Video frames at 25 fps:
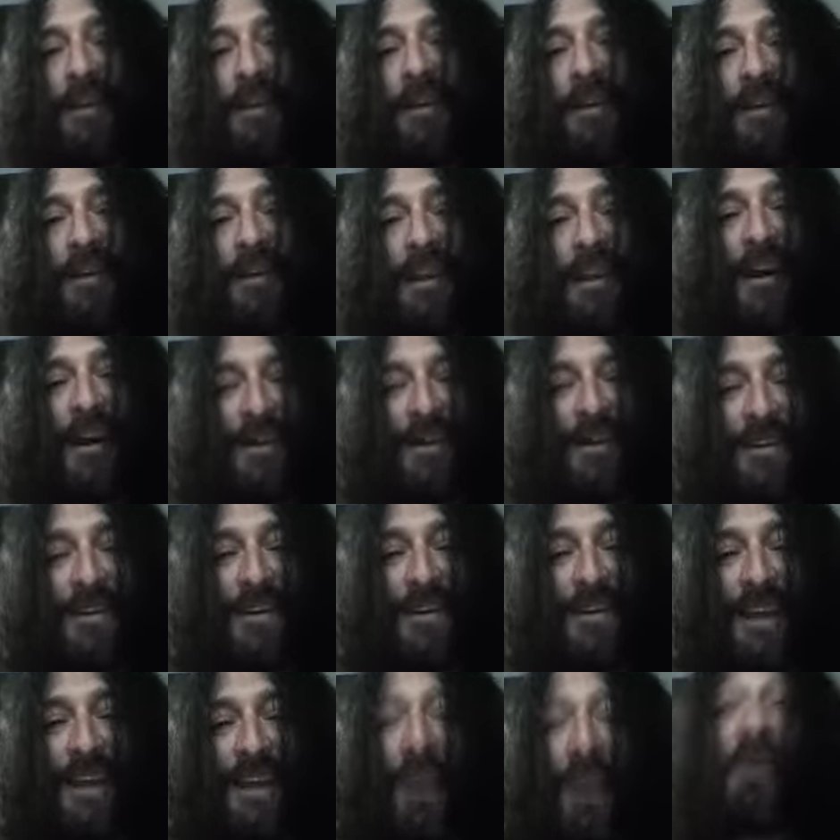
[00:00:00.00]
You know,
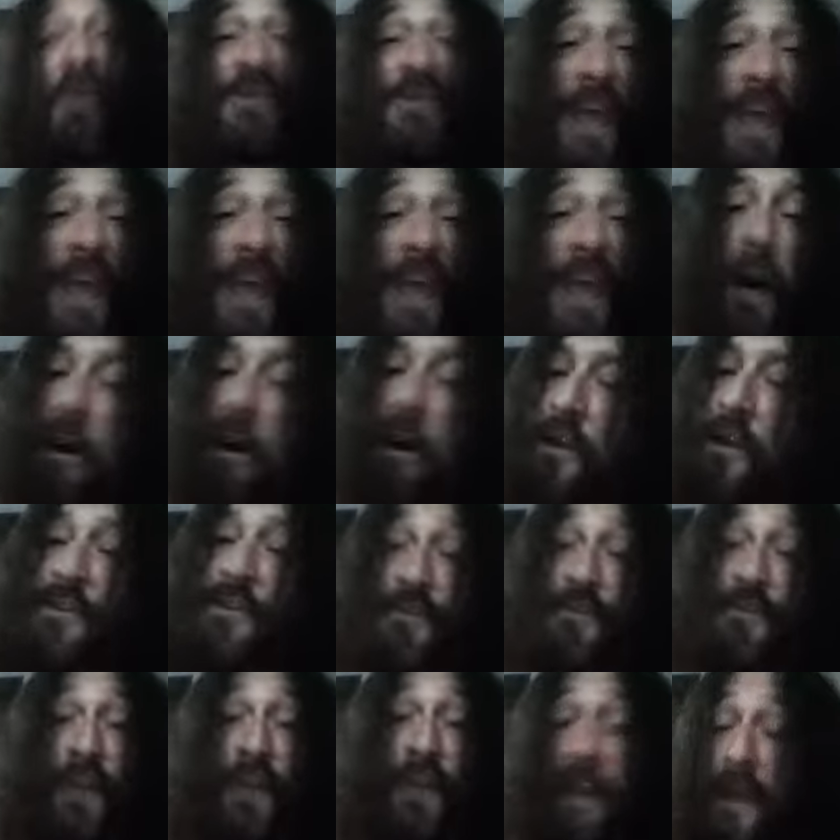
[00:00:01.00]
and we were standing. Oh, this is
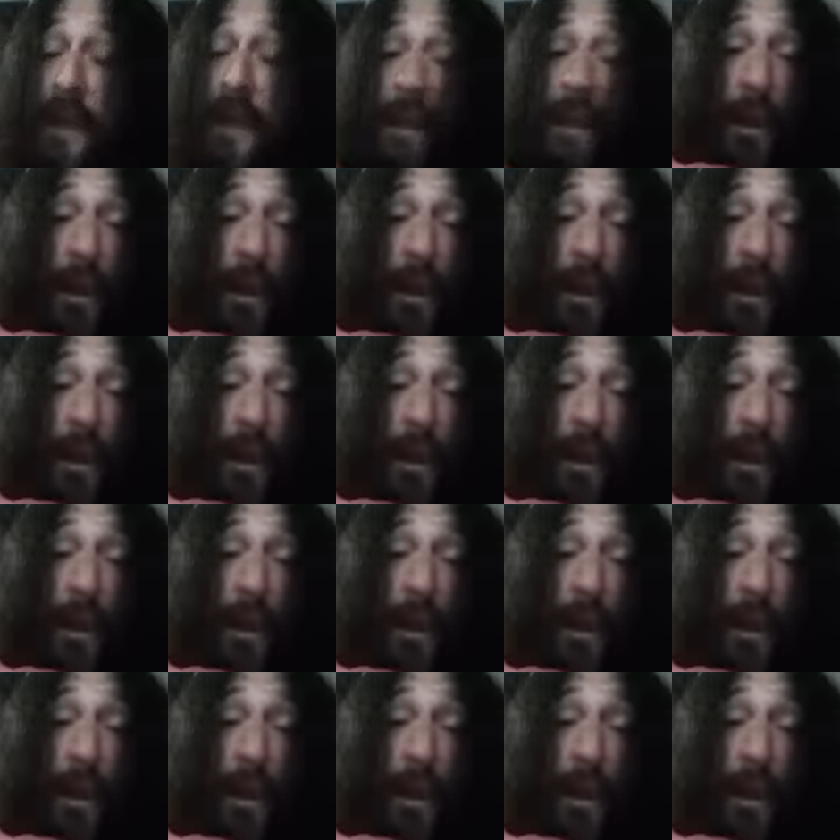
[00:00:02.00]
funny.